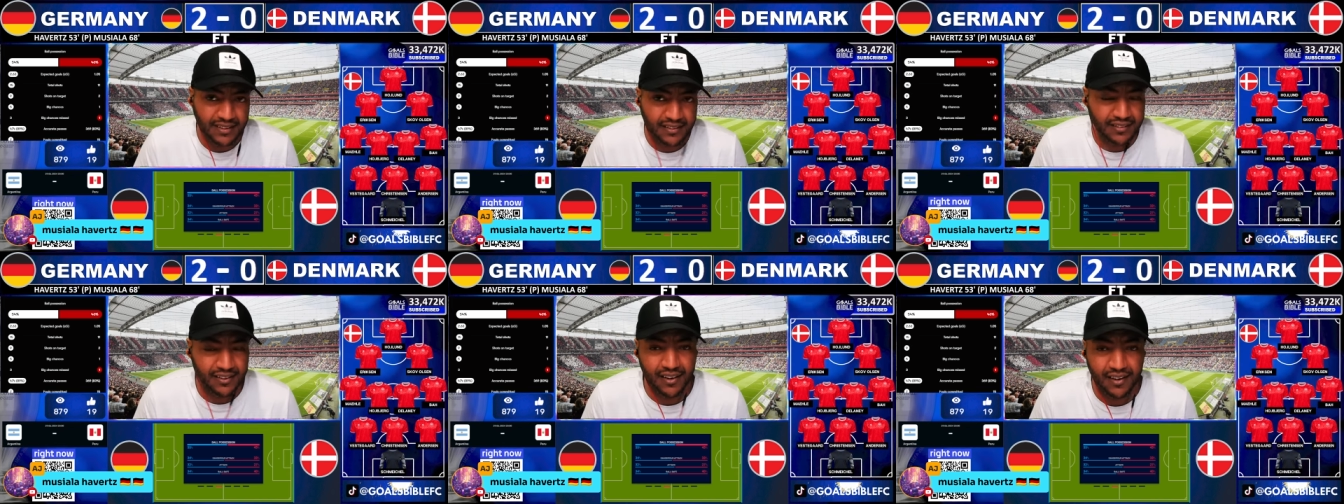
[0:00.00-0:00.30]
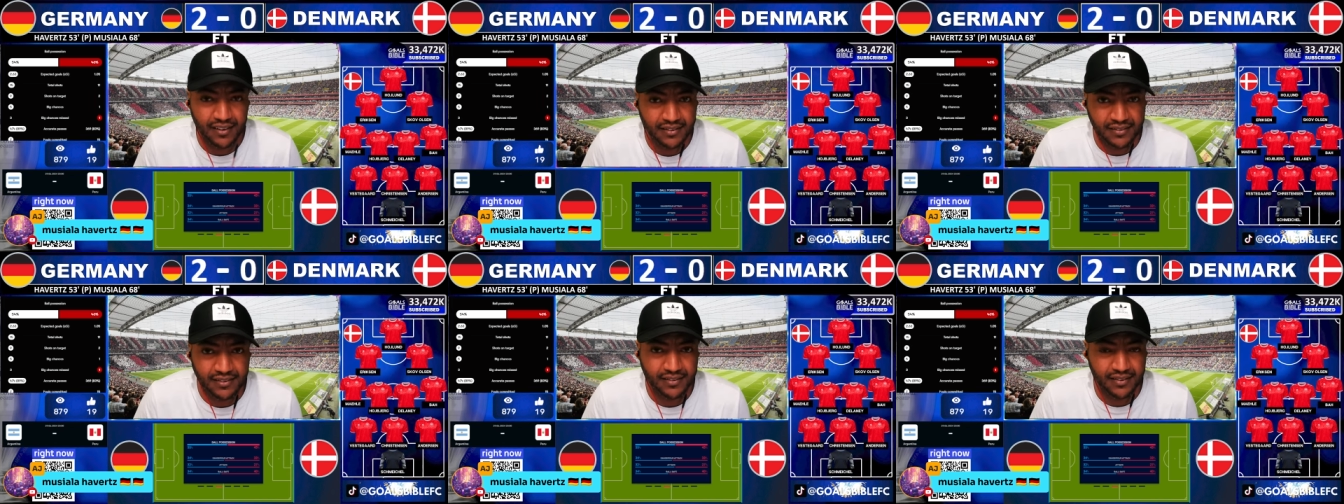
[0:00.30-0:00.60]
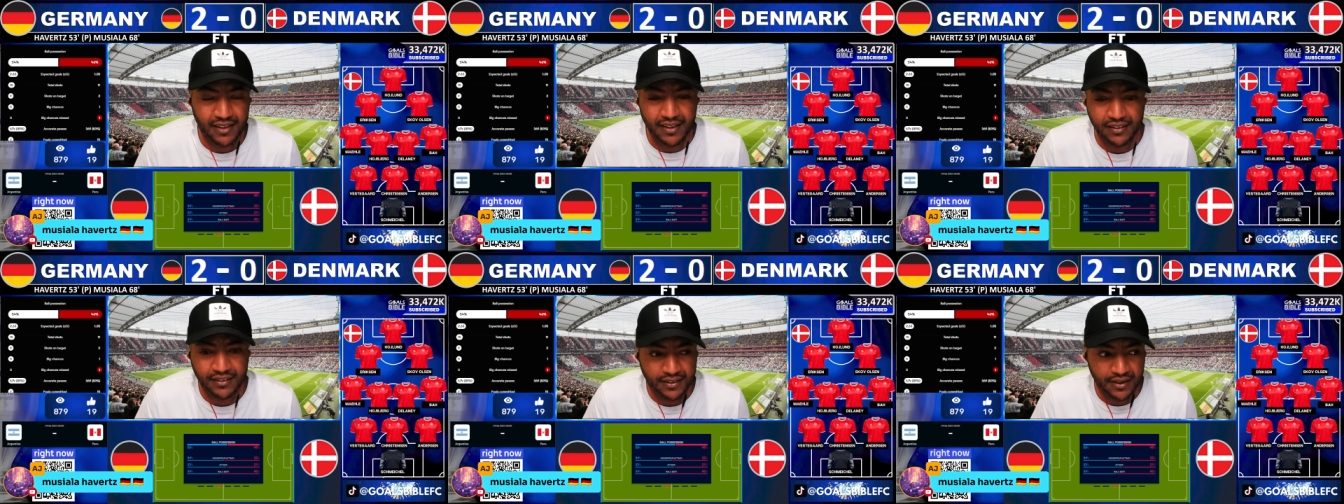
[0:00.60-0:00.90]
of chances
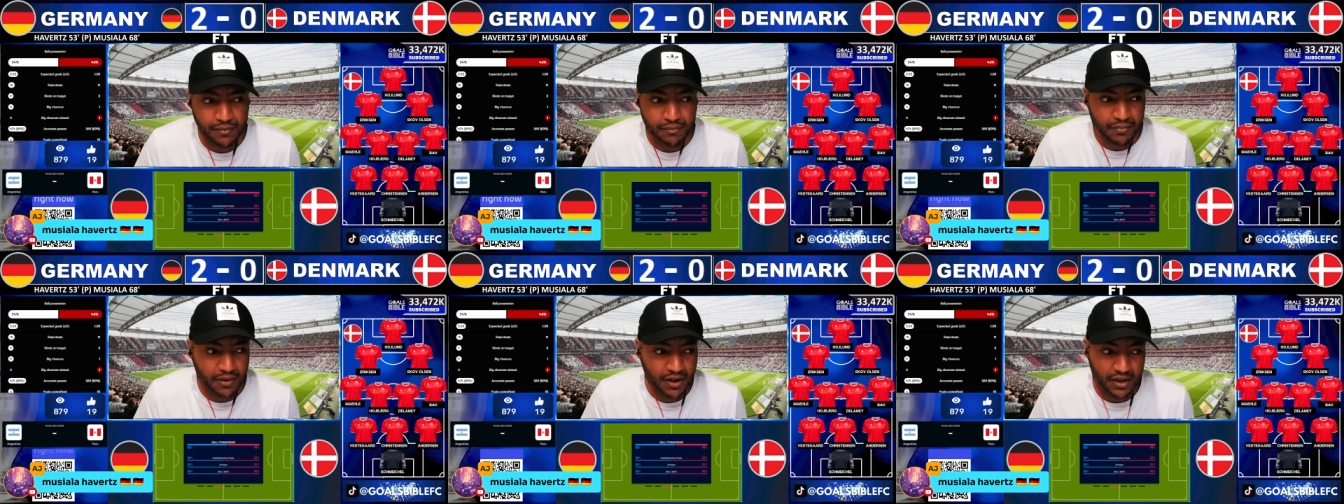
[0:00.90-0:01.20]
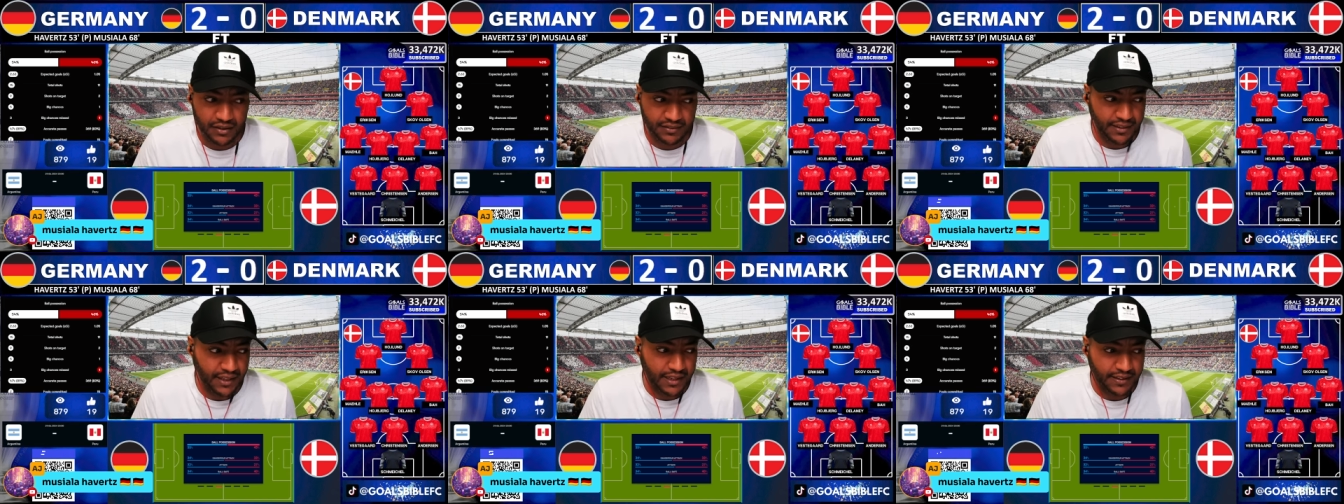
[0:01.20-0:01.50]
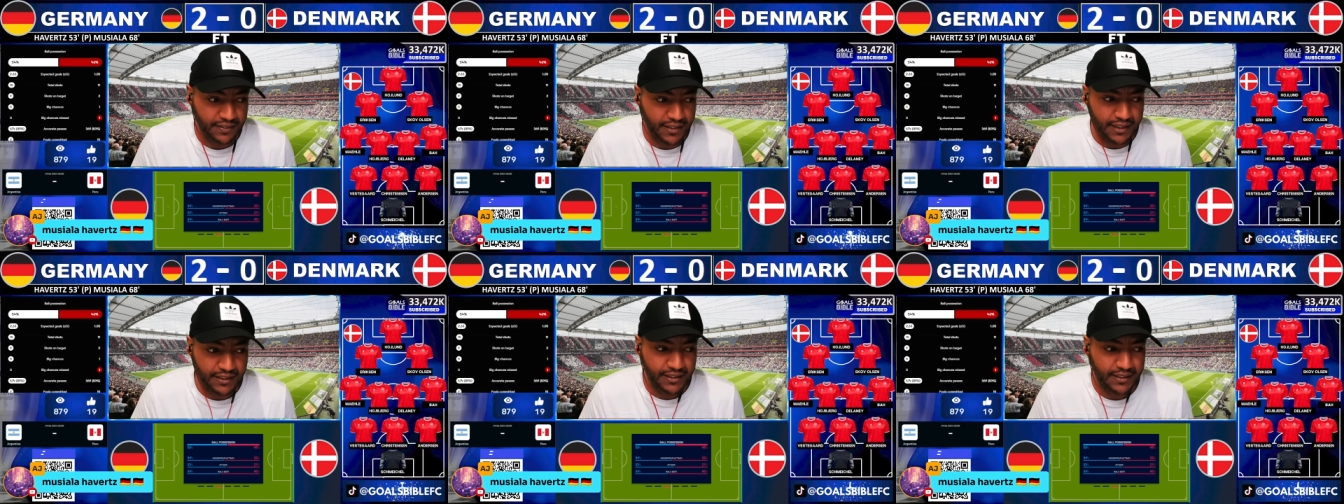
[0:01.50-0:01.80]
here in Denmark
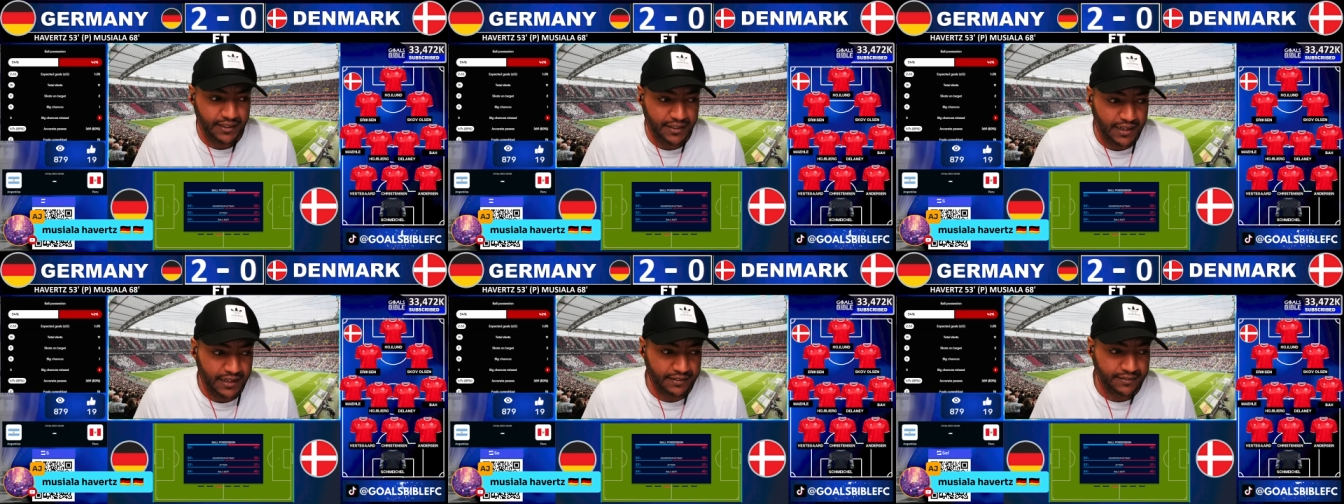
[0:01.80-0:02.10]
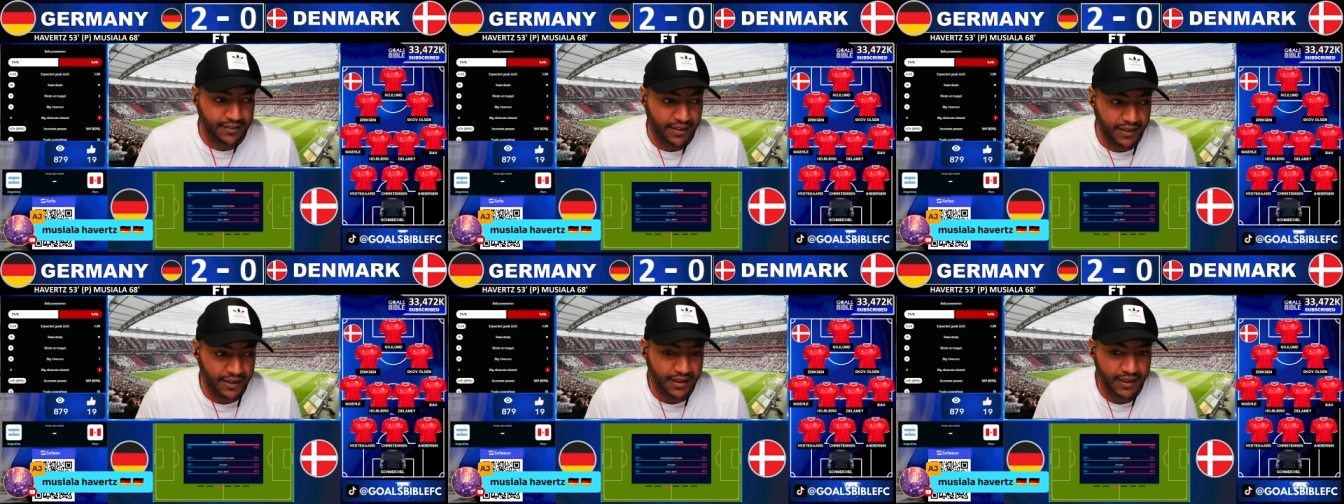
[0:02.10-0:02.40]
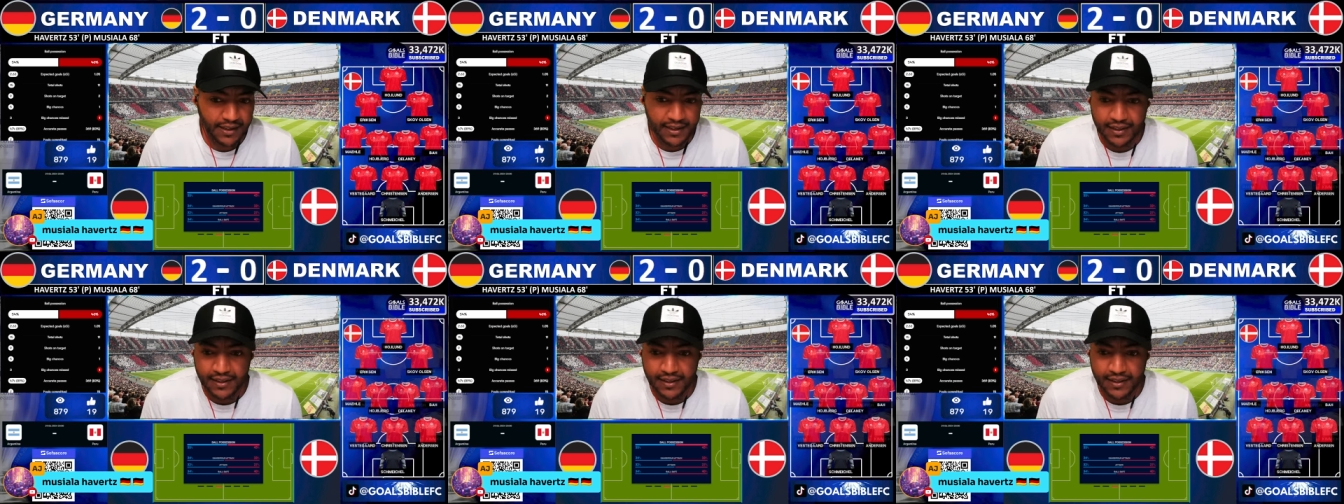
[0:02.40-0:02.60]
that they did not take.